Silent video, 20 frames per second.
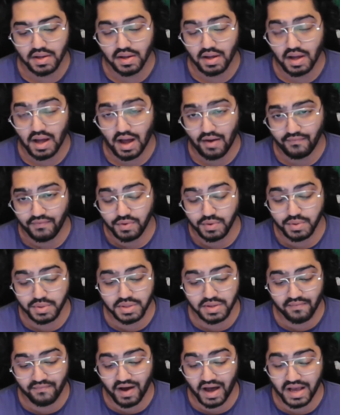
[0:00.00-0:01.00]
I've used
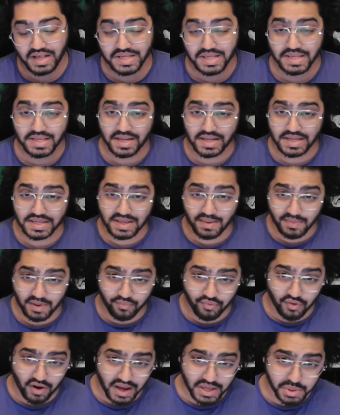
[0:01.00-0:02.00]
devices in a similar
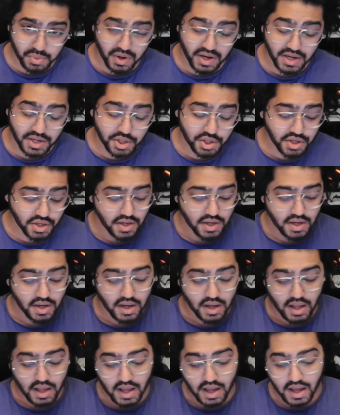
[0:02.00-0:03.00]
price range
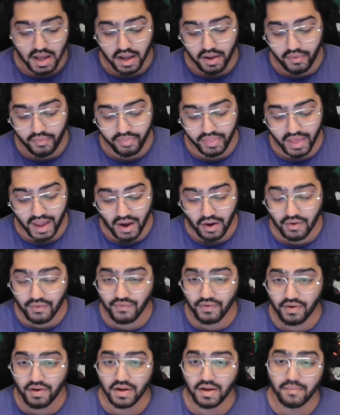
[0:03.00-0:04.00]
that
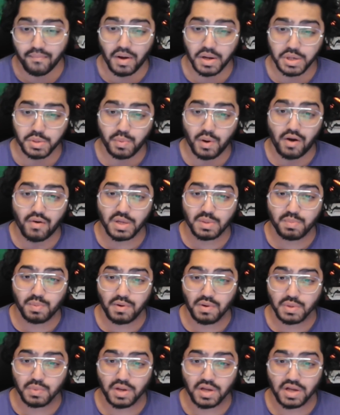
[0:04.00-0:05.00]
offer a much better
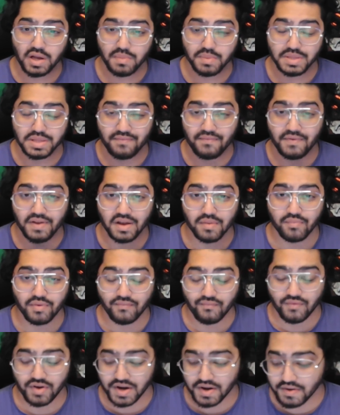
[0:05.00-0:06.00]
experience when it comes to the fingerprint
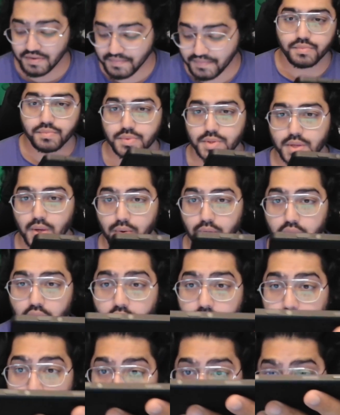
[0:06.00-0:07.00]
reader. So
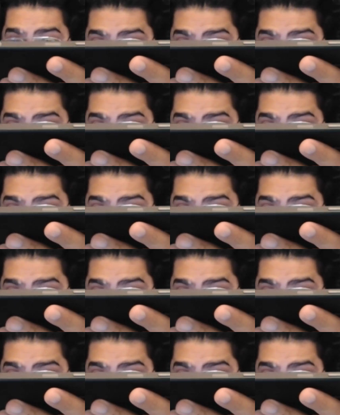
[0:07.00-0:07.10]
ergonomic